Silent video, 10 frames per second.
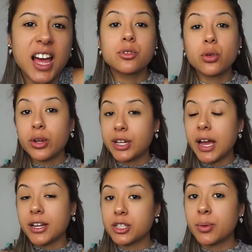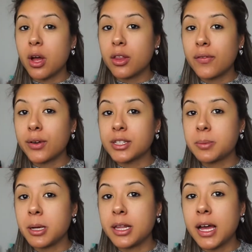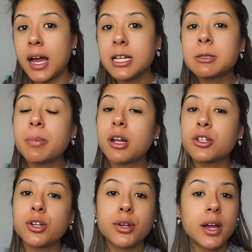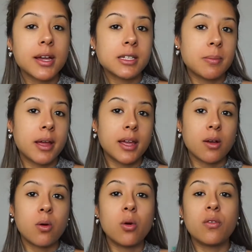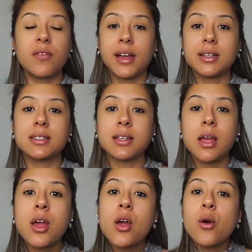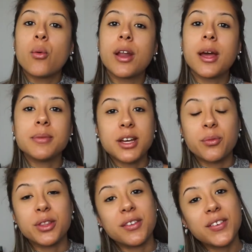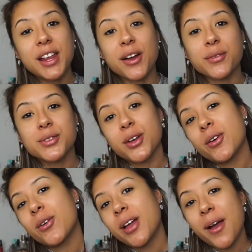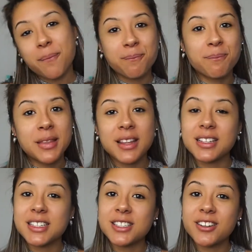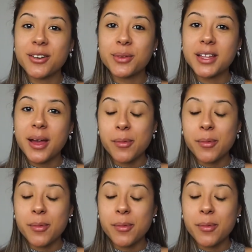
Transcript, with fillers: So yeah, I just want all the focus to be on the eyes, but I'll show you guys my whole face when I'm done with the video. So yeah, let's get started with the